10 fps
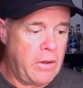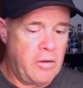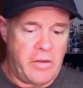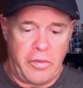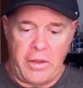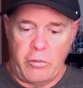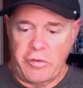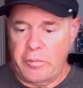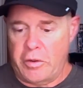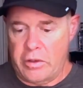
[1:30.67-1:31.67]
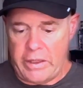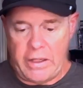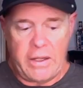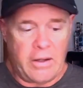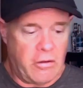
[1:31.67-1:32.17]
So I think with some
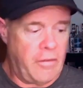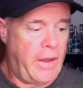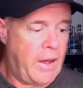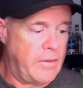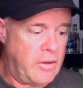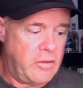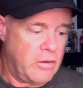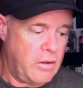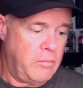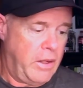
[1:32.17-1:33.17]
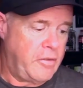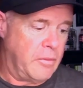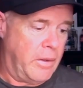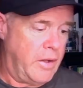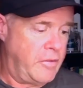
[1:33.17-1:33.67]
cleaning and all that, these are going to make some
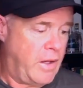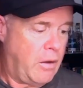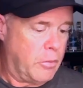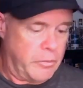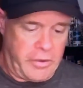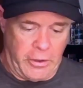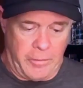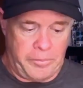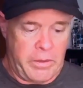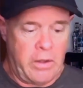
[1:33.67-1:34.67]
nice albums here.